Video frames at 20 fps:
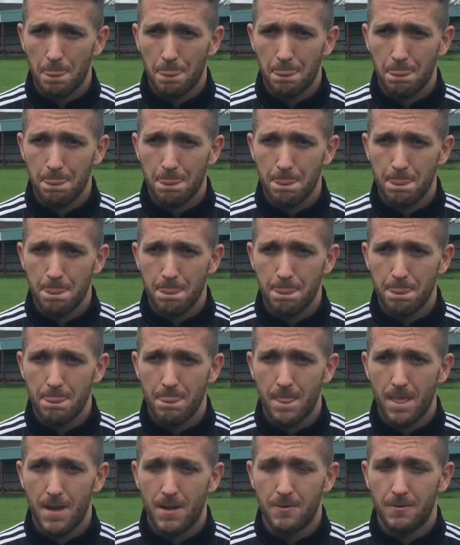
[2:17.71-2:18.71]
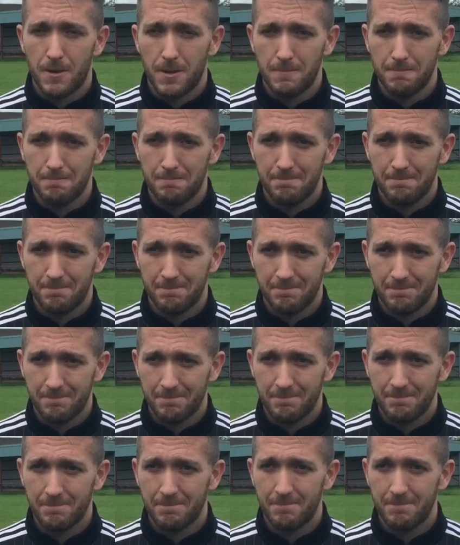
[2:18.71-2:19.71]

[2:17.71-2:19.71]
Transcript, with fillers: goals now. Right. So